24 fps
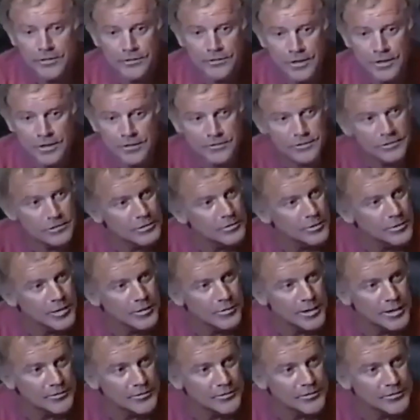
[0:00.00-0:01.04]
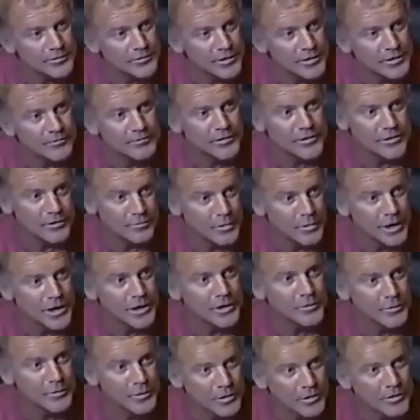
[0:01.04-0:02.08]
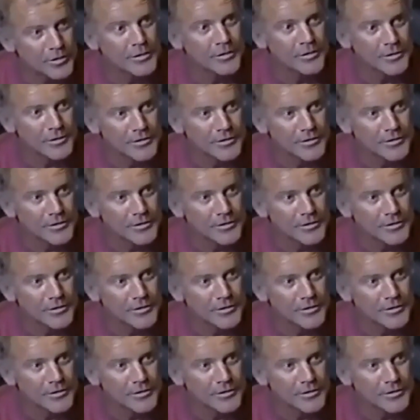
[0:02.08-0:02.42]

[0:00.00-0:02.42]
who knows a little bit about this stuff and debate him,